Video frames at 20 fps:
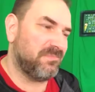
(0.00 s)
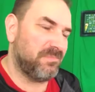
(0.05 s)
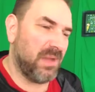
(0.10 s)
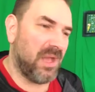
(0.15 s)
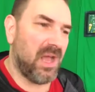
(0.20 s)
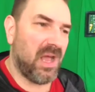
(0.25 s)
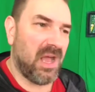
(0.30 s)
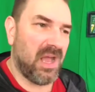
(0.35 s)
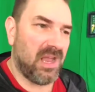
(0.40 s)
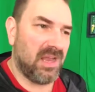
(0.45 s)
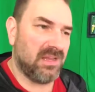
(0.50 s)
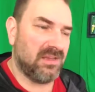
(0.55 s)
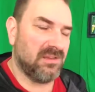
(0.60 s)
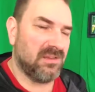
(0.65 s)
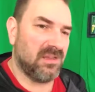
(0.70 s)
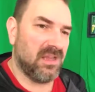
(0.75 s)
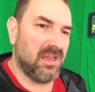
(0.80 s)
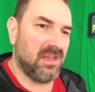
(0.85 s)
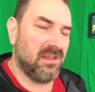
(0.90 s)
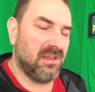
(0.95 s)

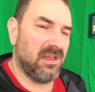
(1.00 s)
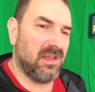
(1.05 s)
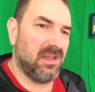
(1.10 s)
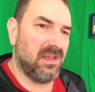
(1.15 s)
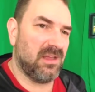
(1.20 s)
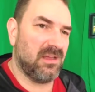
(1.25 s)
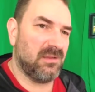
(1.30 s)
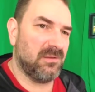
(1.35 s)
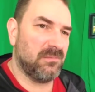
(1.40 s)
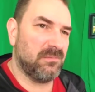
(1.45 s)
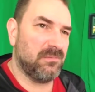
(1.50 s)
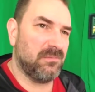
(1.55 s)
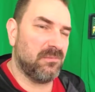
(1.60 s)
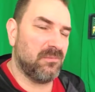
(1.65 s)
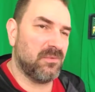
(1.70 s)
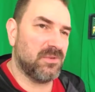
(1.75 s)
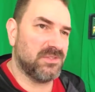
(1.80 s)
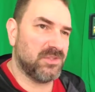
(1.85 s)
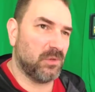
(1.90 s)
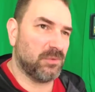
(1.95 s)
behind
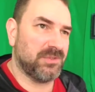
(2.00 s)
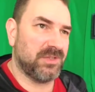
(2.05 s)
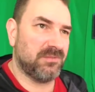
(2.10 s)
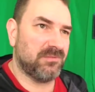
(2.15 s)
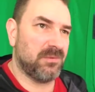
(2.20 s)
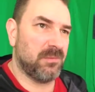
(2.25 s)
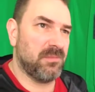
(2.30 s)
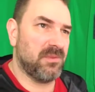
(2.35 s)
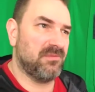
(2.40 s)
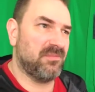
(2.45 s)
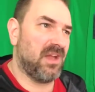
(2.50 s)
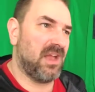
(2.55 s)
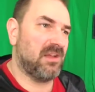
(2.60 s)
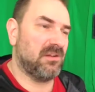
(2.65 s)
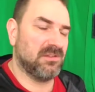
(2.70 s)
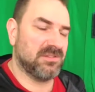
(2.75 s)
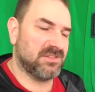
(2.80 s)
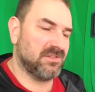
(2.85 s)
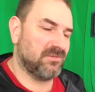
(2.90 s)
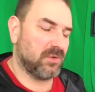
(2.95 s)
resulting from the
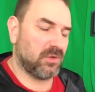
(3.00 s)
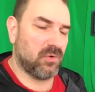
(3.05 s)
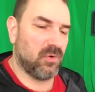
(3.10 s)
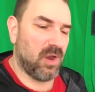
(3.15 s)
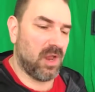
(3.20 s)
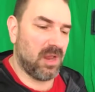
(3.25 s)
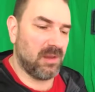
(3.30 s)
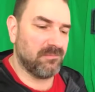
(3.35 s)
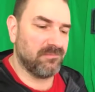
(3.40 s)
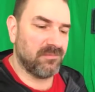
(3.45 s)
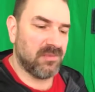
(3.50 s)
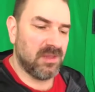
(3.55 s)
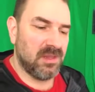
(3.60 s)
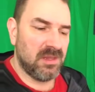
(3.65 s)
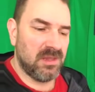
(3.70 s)
violence of a crime.